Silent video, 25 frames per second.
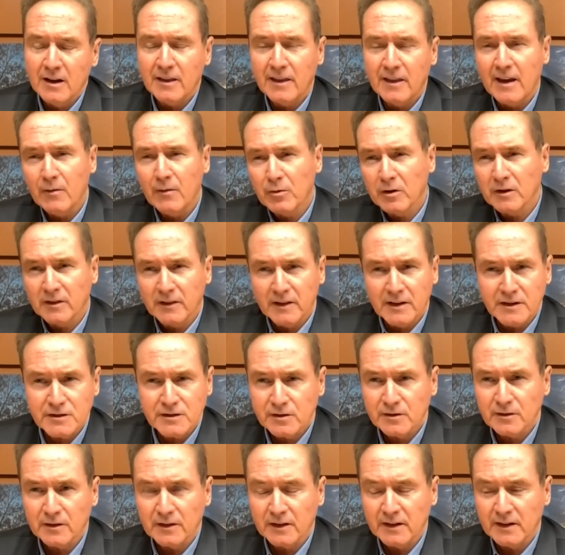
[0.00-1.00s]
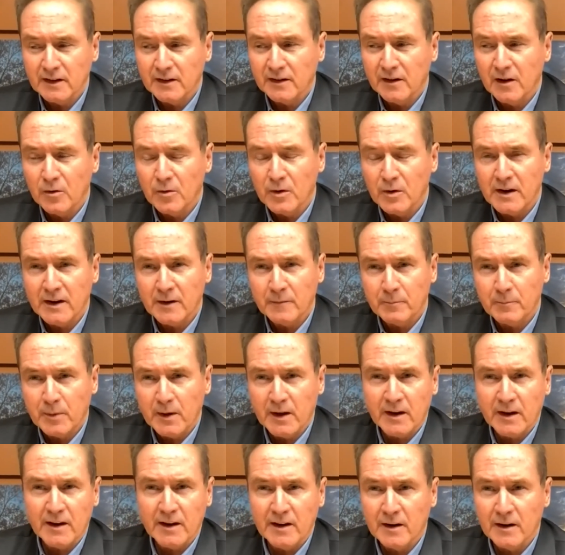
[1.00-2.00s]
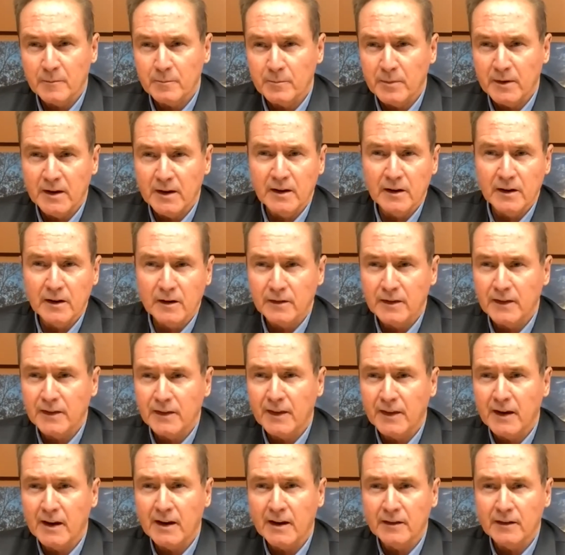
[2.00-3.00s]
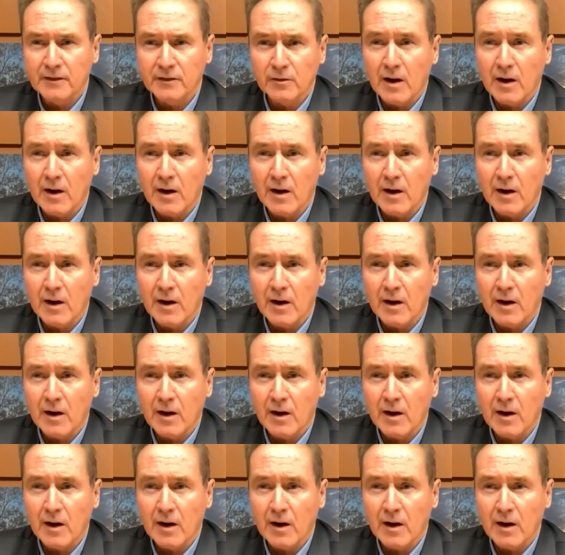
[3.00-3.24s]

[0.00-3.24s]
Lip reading: They were literally going and picking up beer that they had